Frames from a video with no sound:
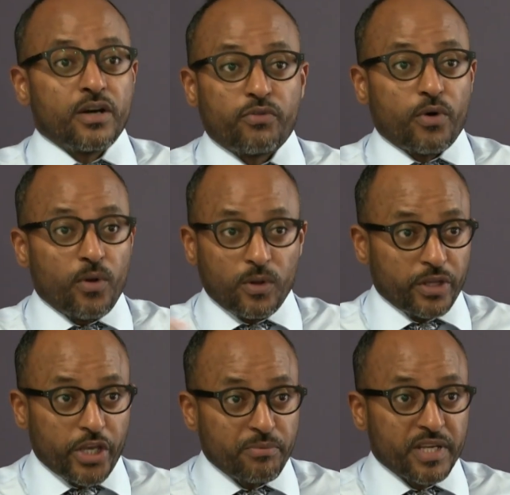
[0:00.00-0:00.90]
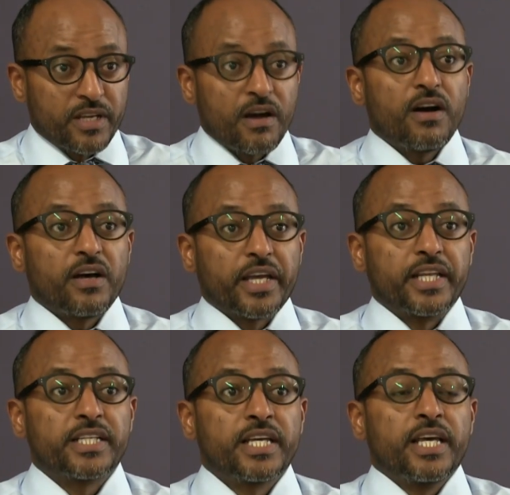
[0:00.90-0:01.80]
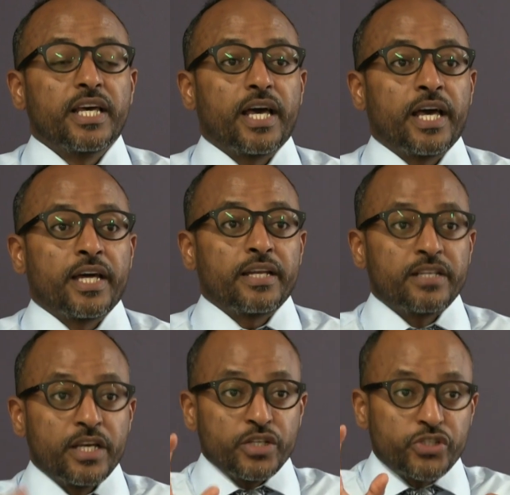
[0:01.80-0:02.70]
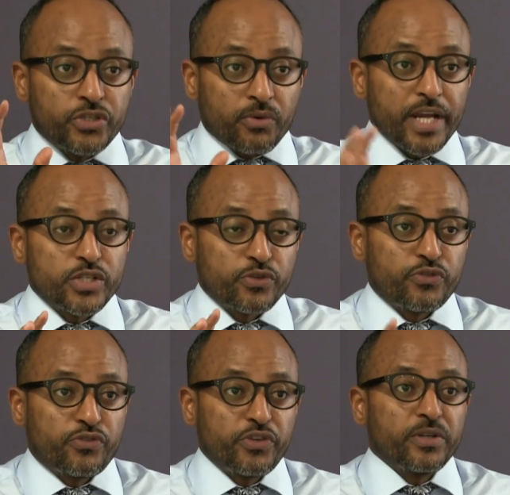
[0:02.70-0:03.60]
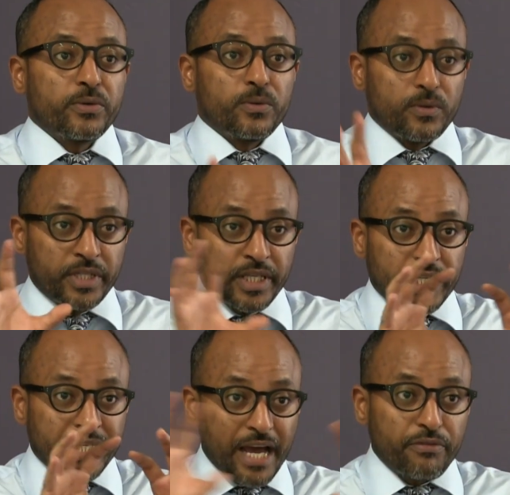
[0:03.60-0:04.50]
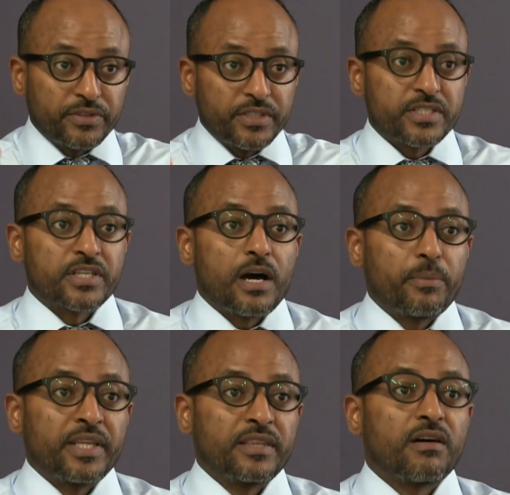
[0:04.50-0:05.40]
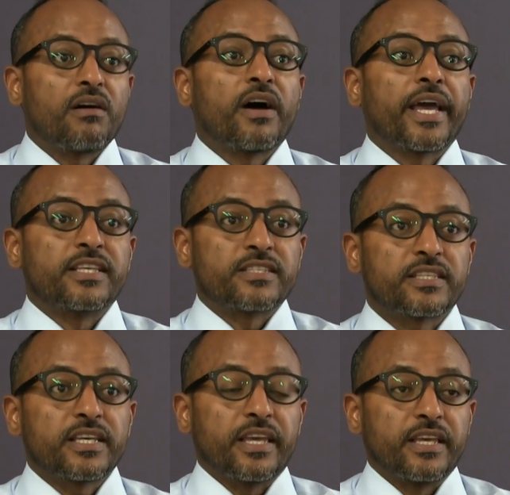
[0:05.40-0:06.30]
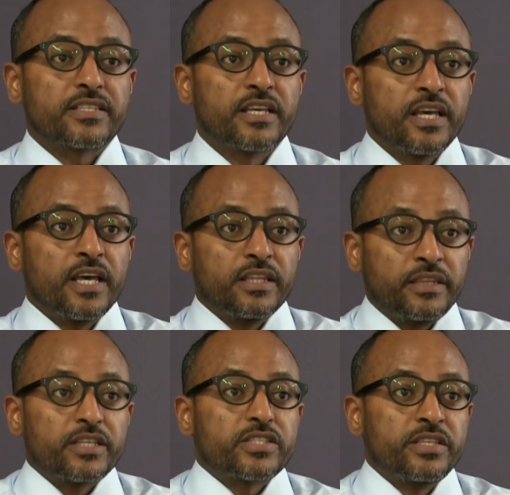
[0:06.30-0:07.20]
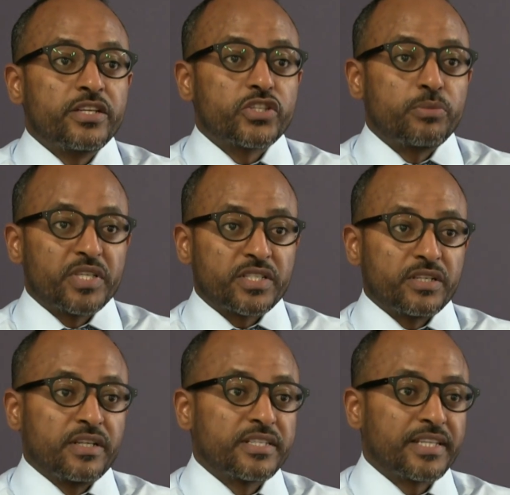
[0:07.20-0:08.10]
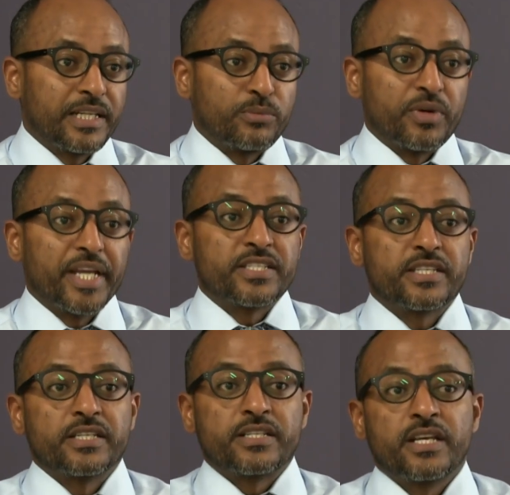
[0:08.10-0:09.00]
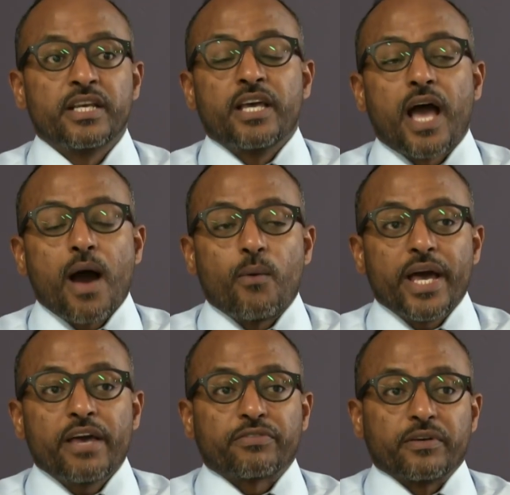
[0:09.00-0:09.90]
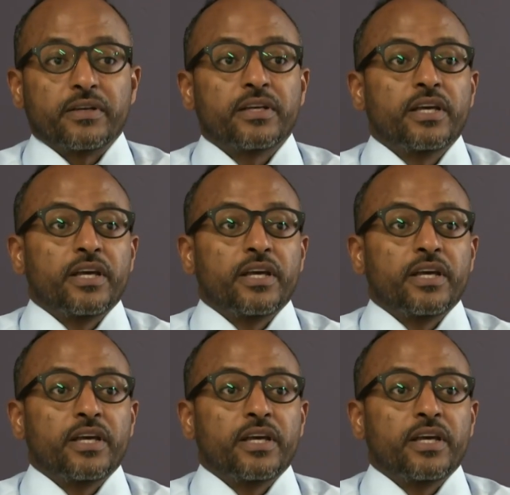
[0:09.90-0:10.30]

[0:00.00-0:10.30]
of all humankind, and trying to fill the governance gap in the high seas. This needs to be certainly celebrated. However,